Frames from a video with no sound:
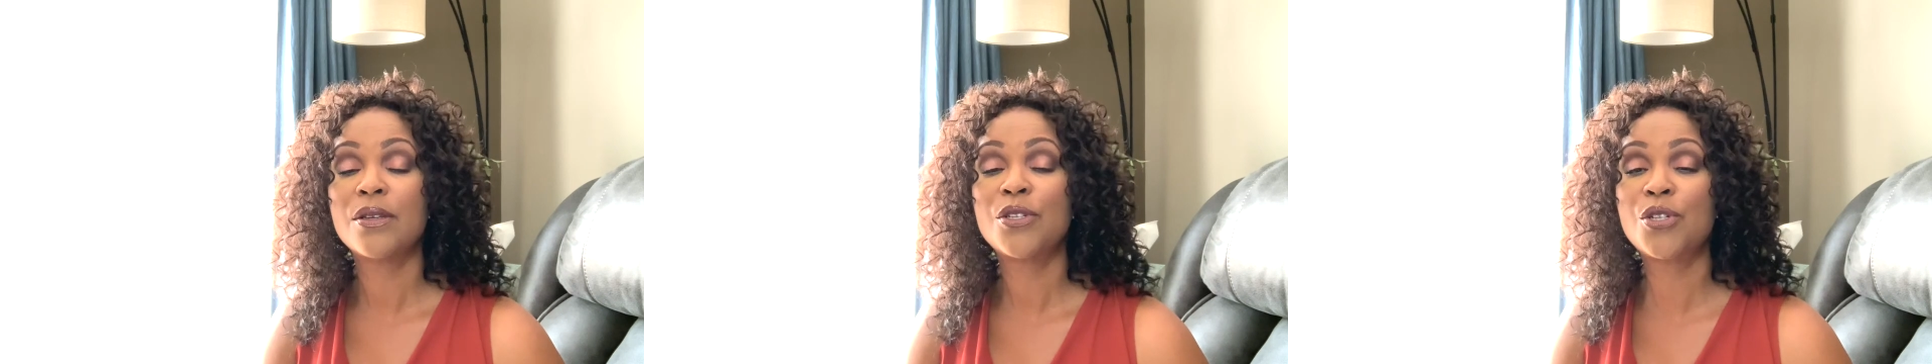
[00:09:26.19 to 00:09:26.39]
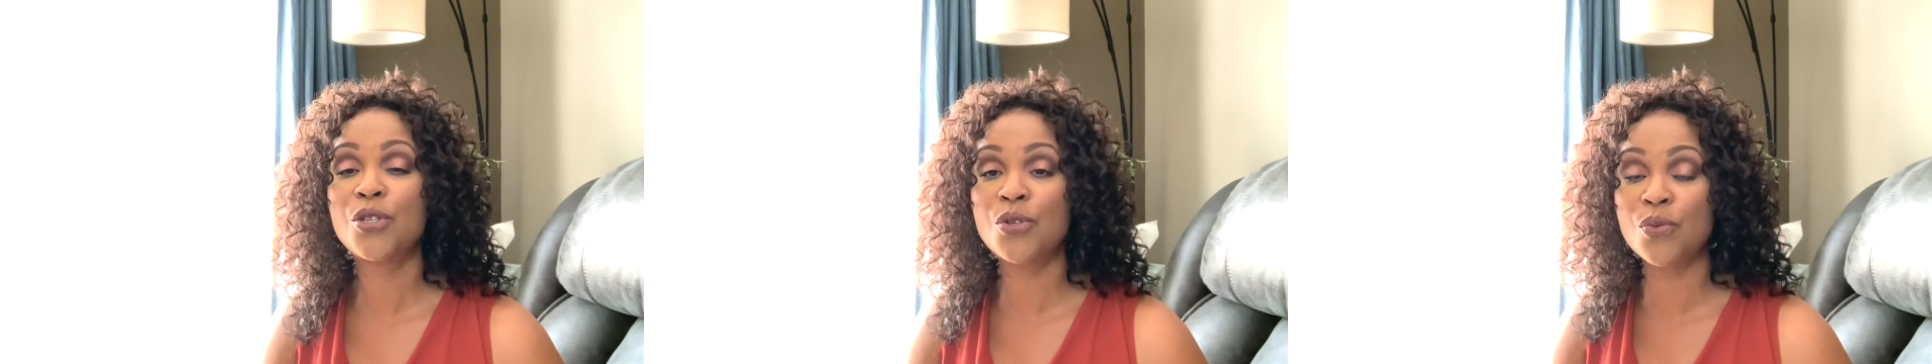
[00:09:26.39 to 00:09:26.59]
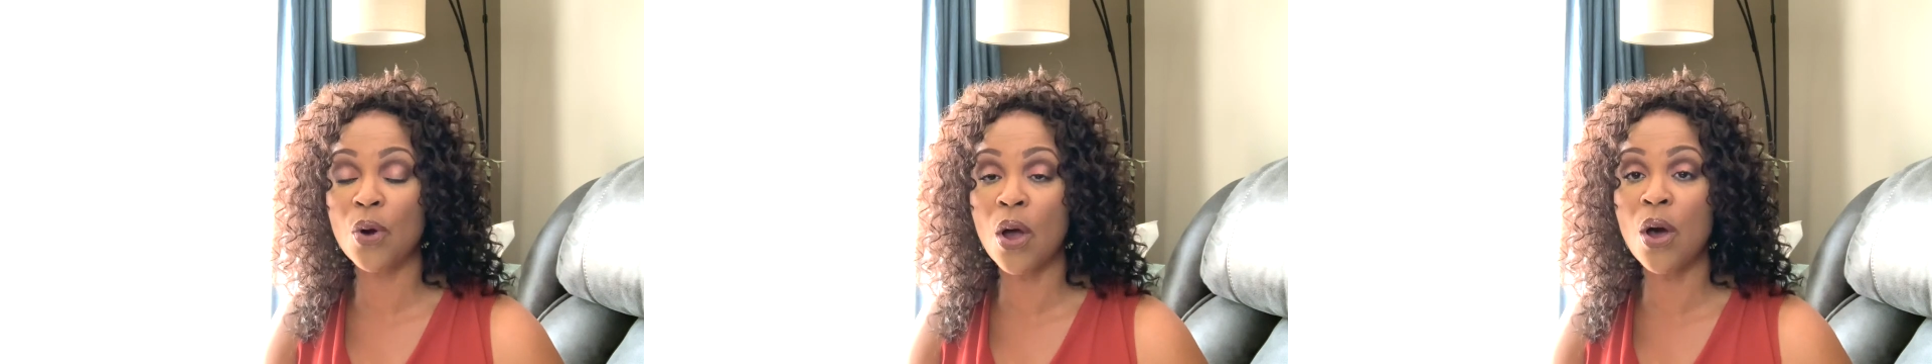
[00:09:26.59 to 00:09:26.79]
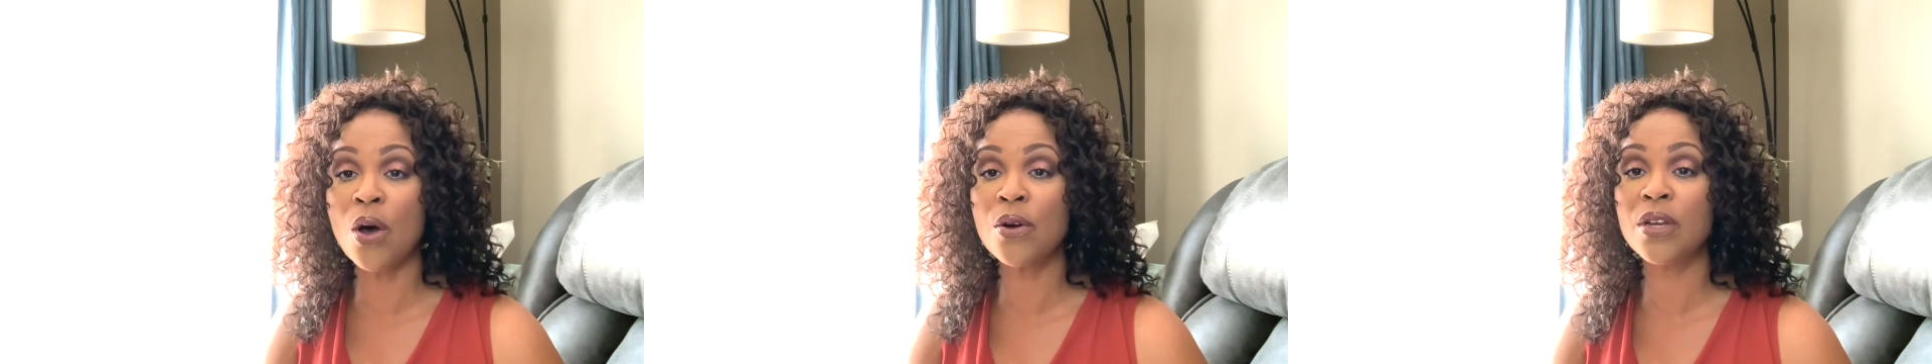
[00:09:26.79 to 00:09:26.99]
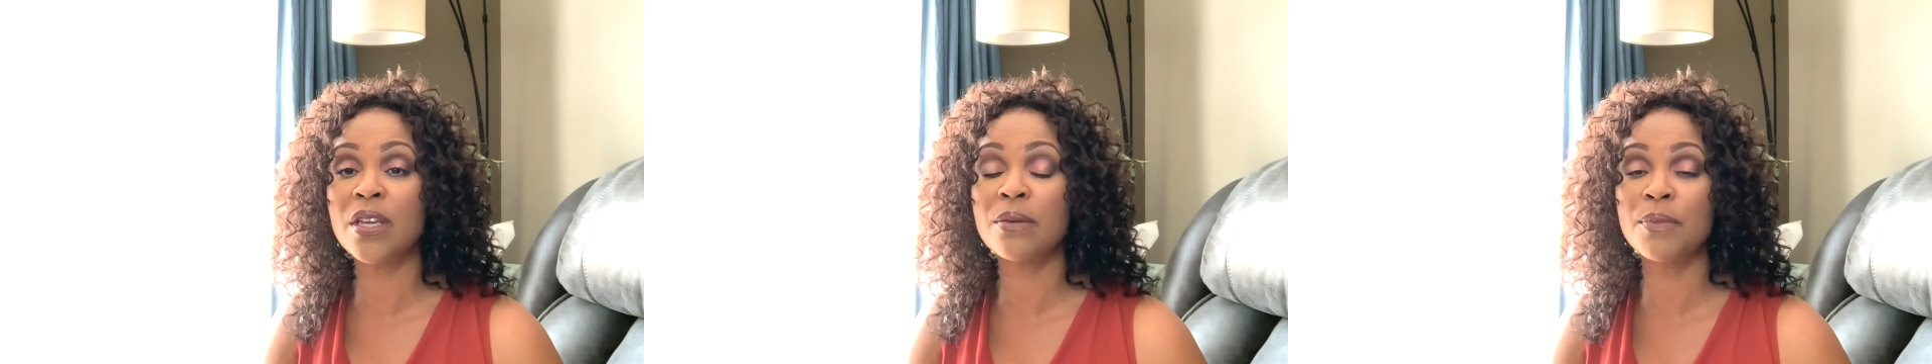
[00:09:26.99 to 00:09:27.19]

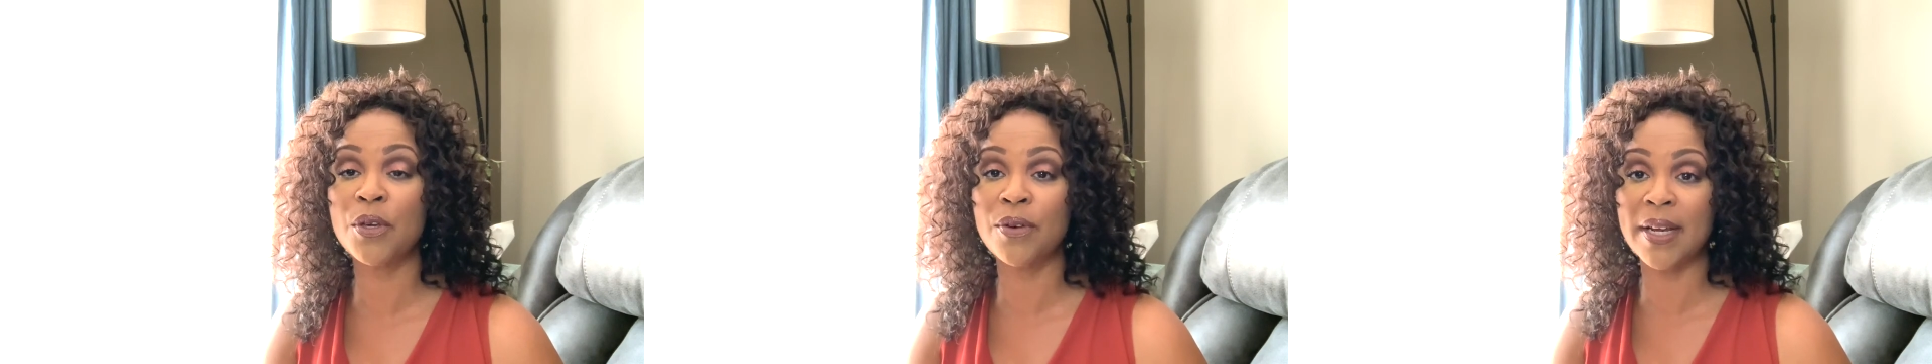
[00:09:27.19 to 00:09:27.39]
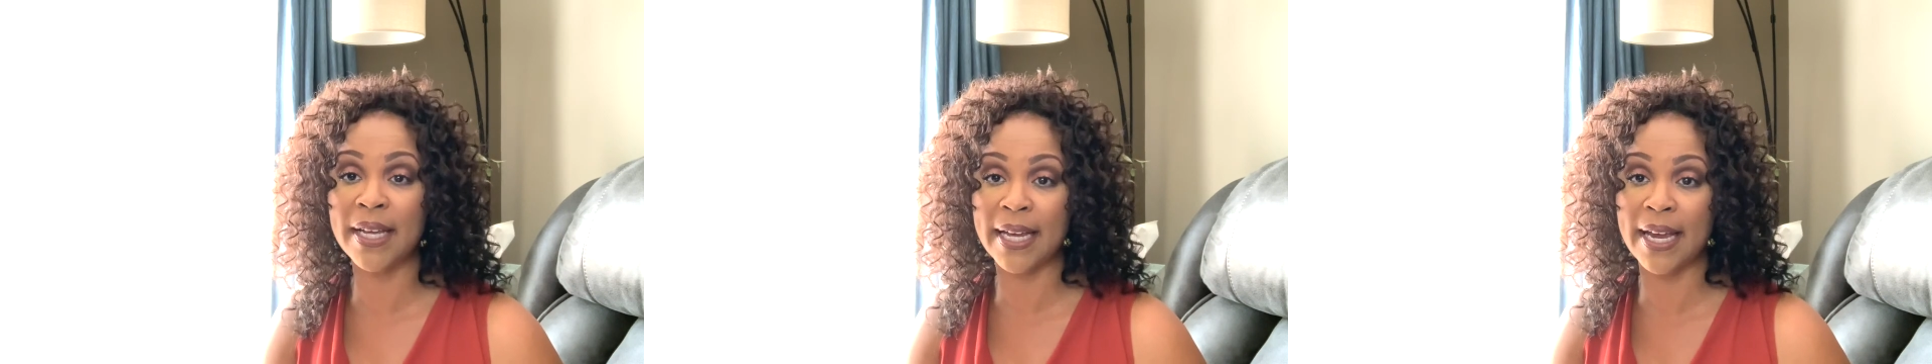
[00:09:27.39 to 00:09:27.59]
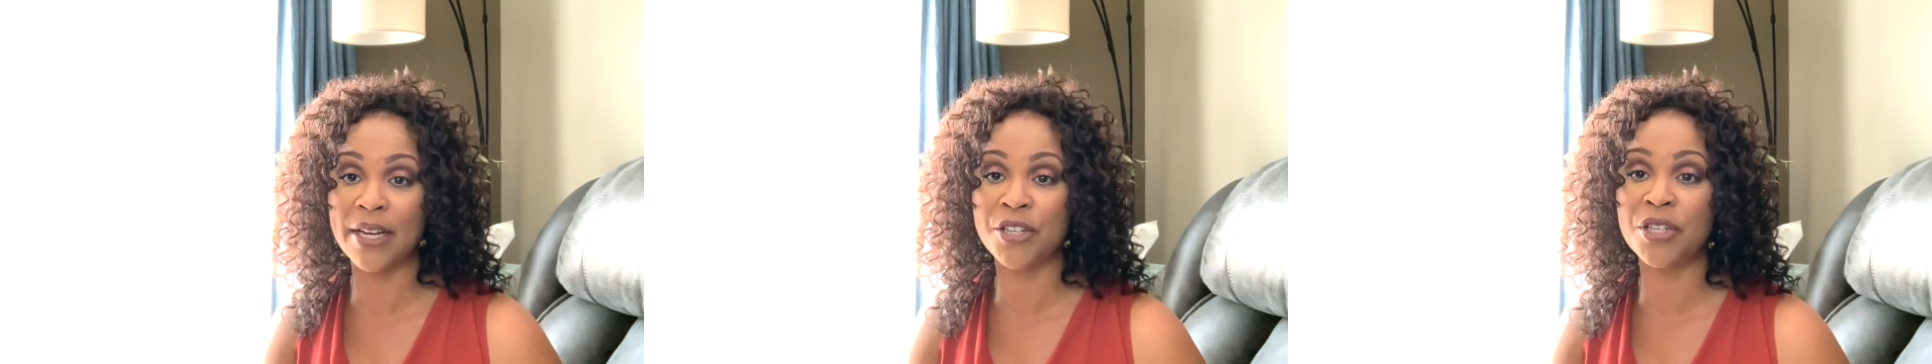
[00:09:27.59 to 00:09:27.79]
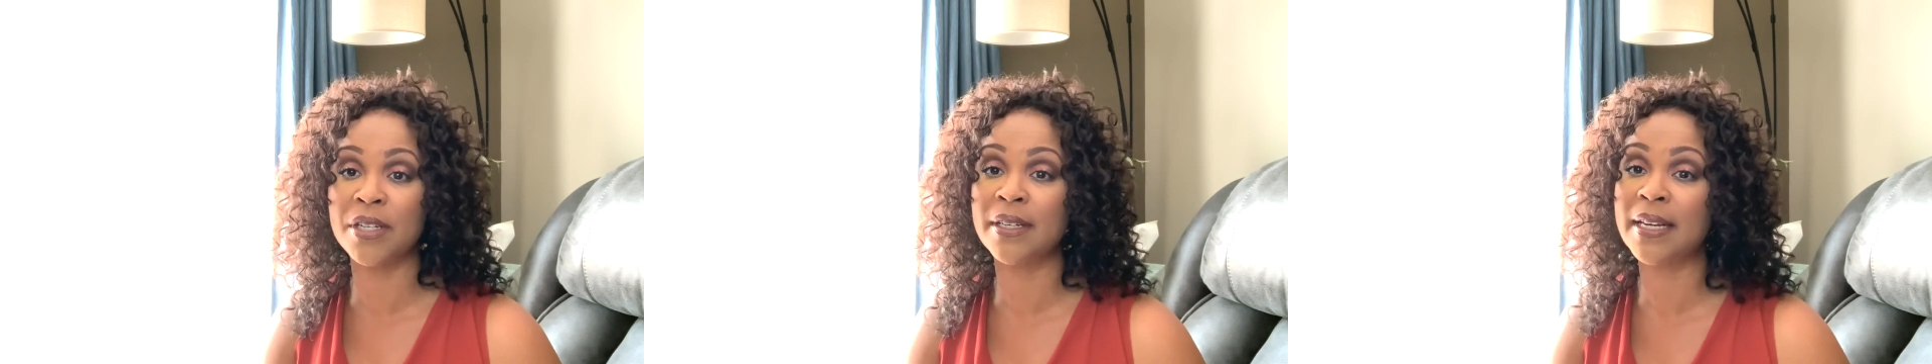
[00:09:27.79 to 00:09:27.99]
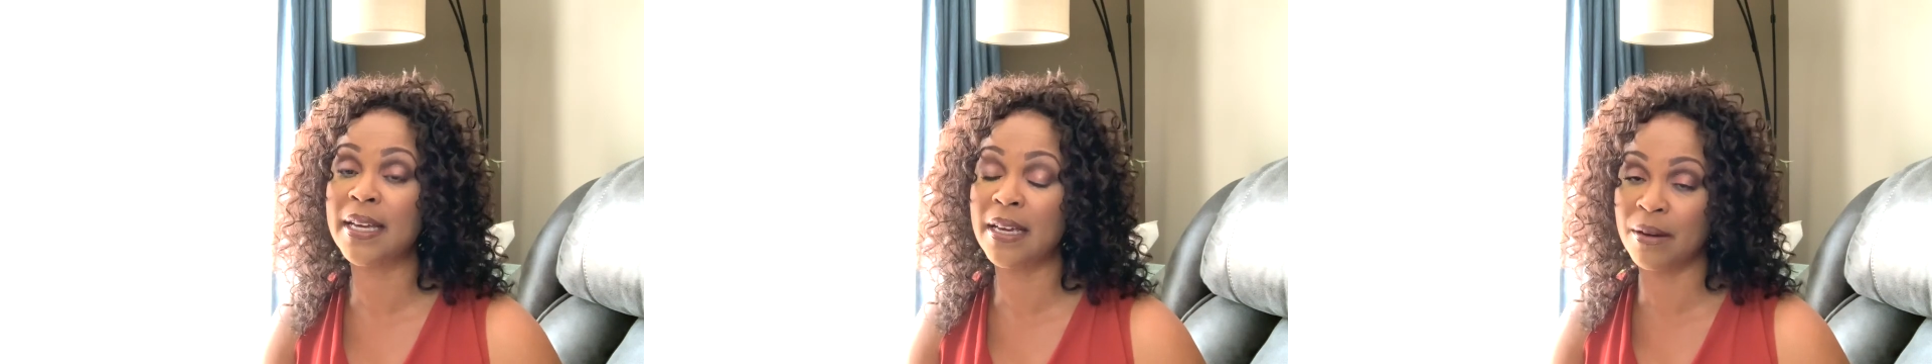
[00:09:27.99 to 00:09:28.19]
strong
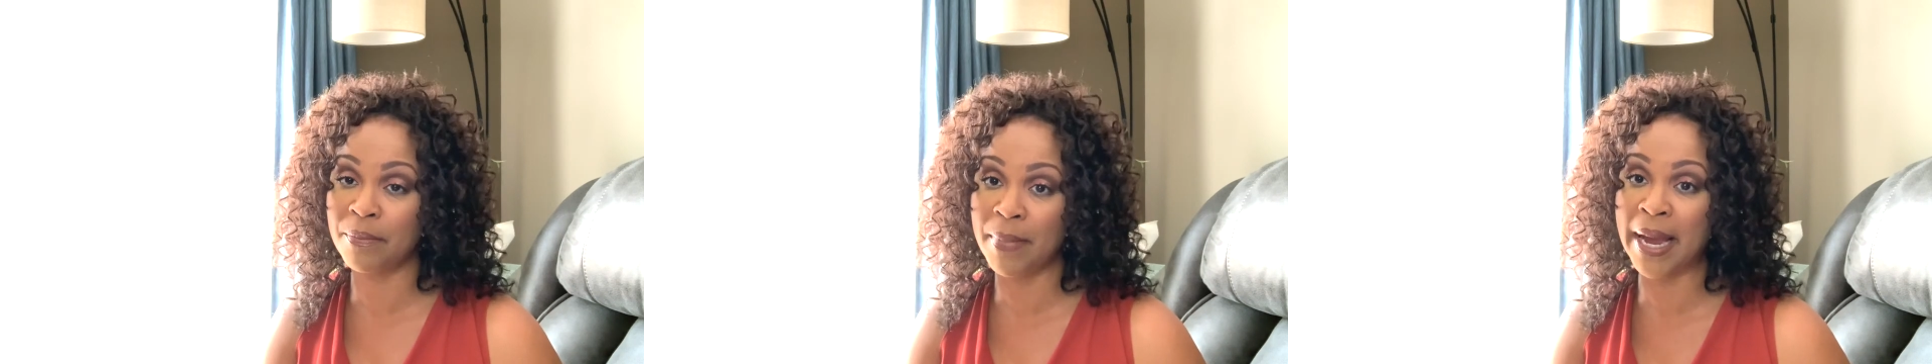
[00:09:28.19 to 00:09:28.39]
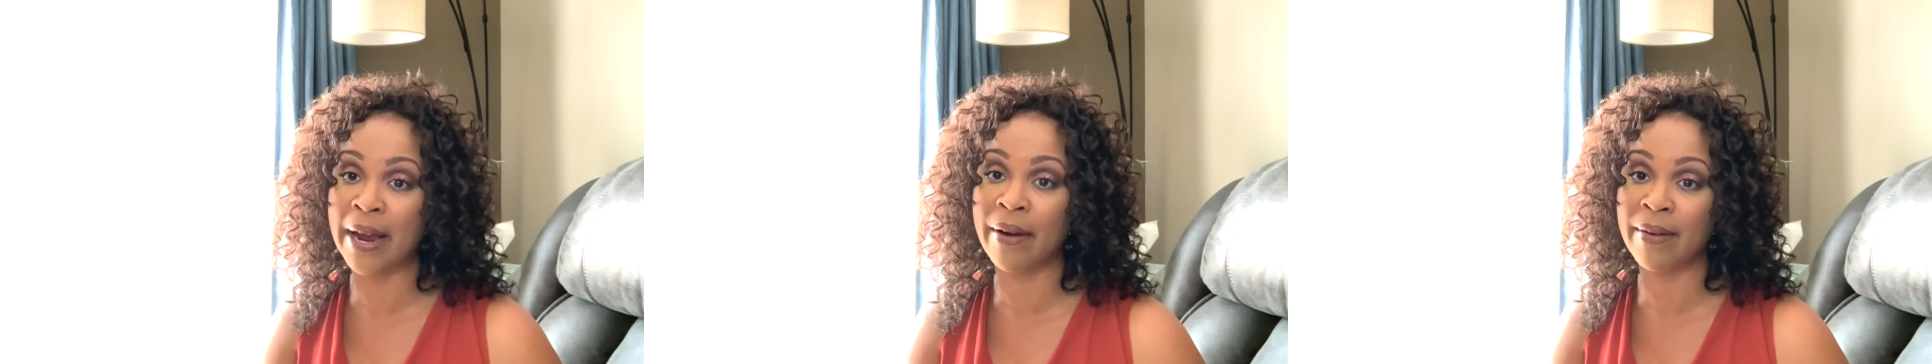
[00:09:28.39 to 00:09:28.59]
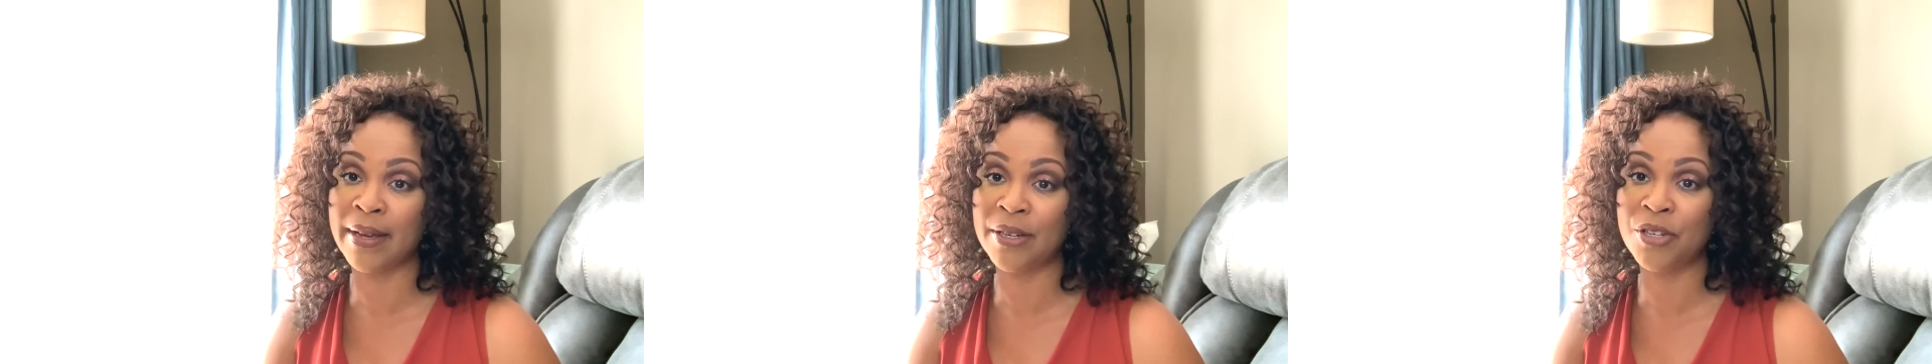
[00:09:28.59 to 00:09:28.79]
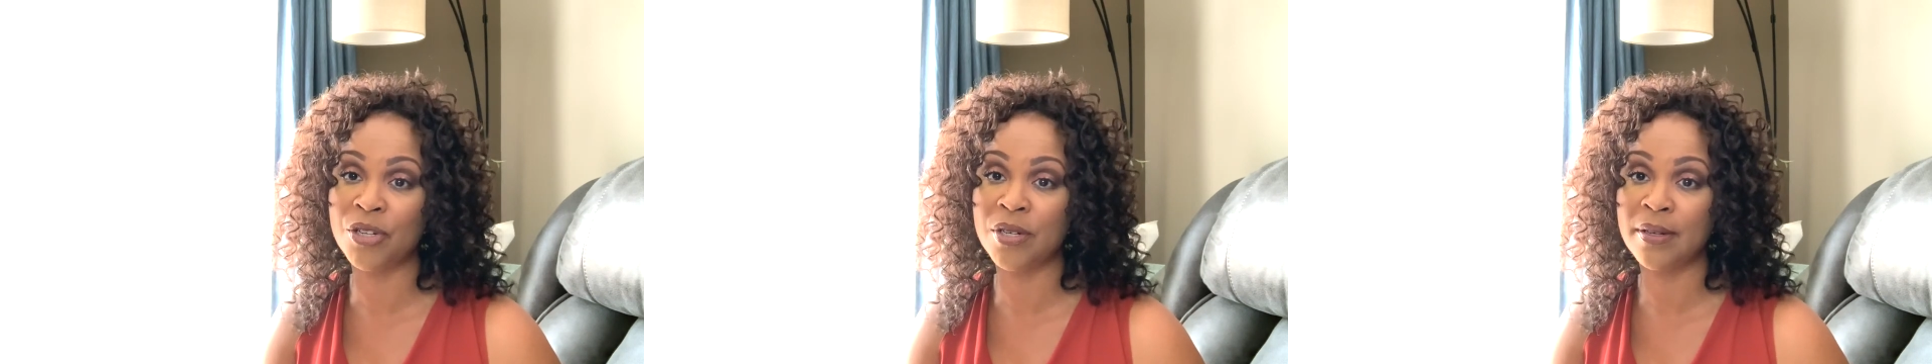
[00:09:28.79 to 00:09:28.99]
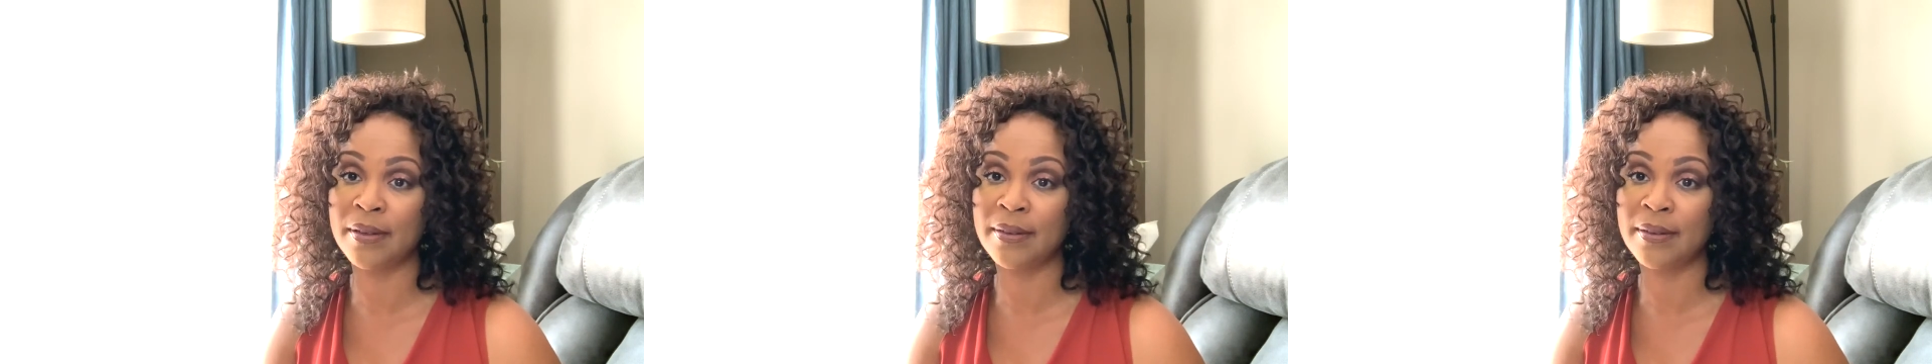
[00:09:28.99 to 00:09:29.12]
communication in marriage.